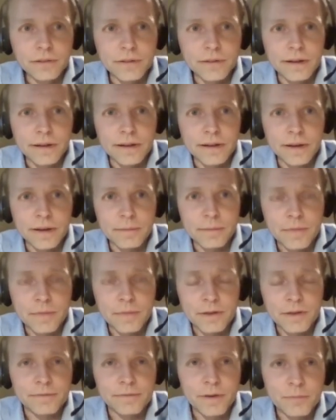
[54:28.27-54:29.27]

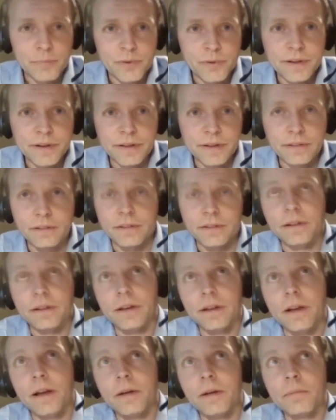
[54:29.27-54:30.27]
fipronil
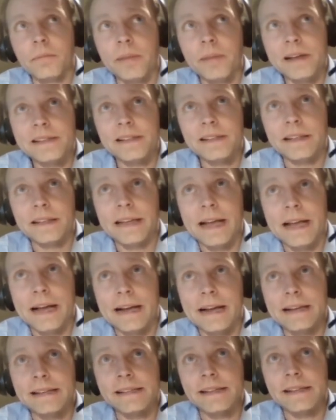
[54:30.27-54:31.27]
basically
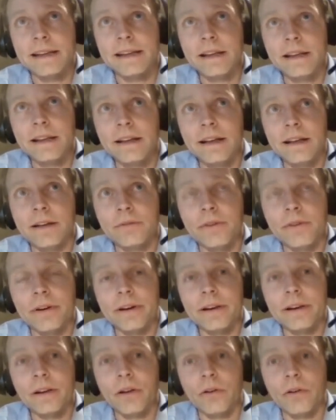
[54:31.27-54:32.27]
has a very
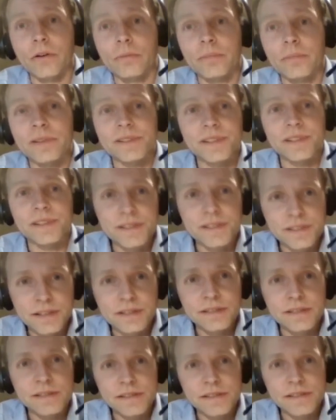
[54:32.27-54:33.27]
long
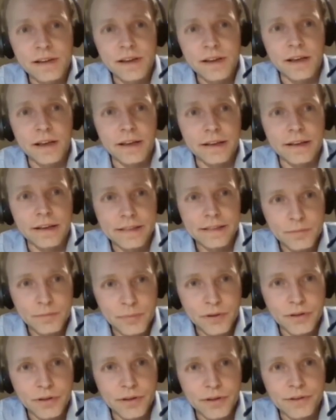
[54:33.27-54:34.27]
persistence in the
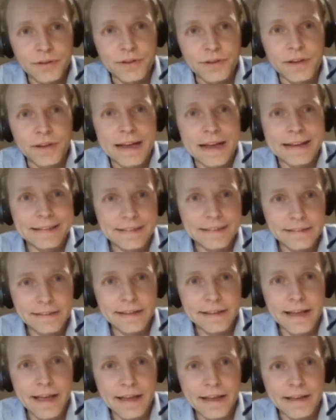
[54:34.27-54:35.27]
bird and in
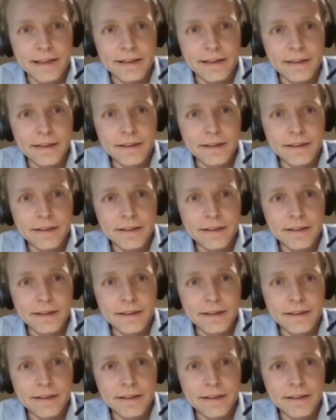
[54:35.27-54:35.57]
the egg.